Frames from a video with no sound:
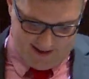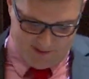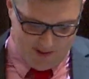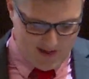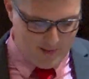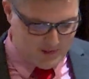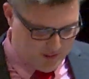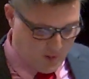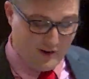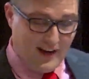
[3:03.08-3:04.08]
Sometimes
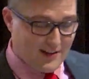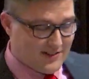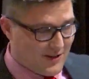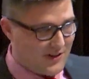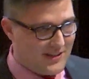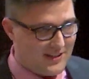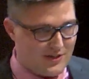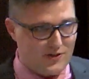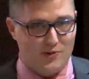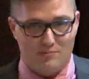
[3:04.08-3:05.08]
those workouts turned
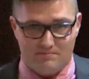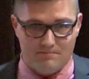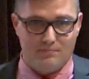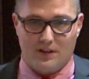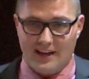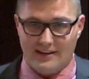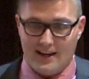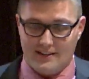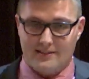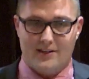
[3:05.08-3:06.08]
into playing
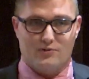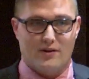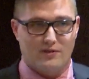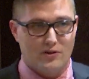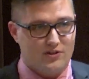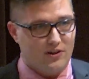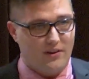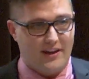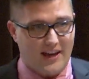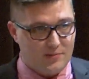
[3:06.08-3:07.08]
Dance Dance Revolution
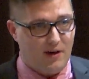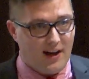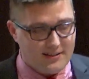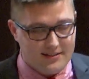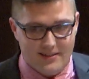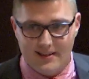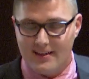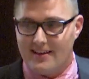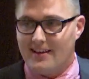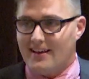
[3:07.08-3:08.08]
on the Xbox,
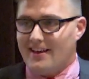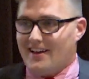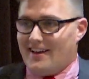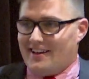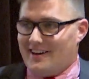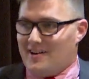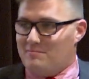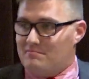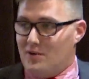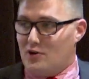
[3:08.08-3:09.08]

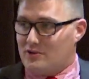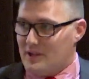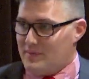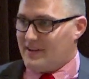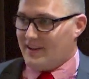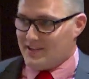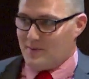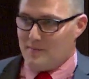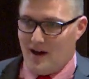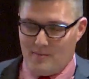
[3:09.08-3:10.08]
mostly because
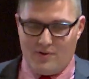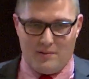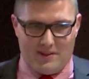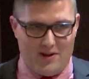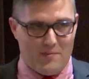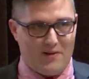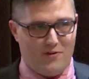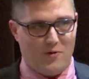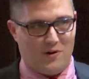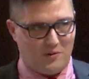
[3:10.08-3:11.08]
my mom probably thought my
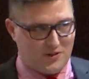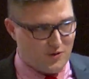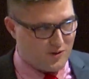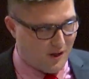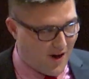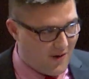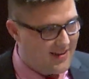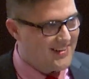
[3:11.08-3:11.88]
footwork was too slow.